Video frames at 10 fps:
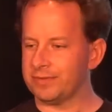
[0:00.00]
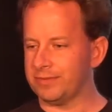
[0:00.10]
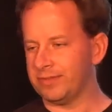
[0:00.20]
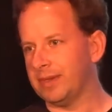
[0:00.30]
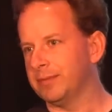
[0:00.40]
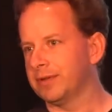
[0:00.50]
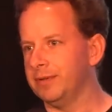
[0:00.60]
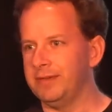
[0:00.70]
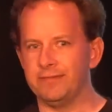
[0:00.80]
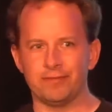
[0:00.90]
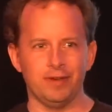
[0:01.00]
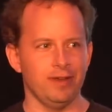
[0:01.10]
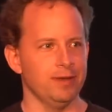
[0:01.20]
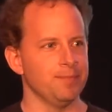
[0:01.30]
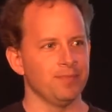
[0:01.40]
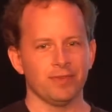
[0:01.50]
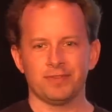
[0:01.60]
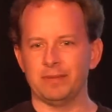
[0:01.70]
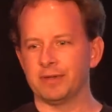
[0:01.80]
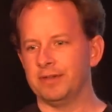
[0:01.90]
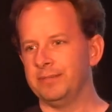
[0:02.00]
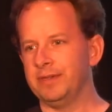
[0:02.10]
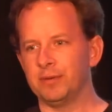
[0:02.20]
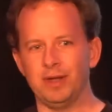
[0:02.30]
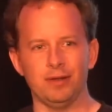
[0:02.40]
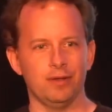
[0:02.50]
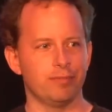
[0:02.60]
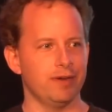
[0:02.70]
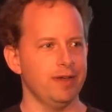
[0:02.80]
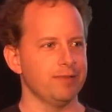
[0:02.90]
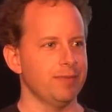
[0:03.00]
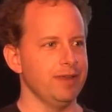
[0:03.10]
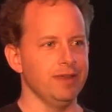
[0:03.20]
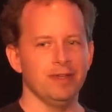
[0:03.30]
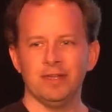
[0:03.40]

Some are going to be free, some are going to be quite low prize money.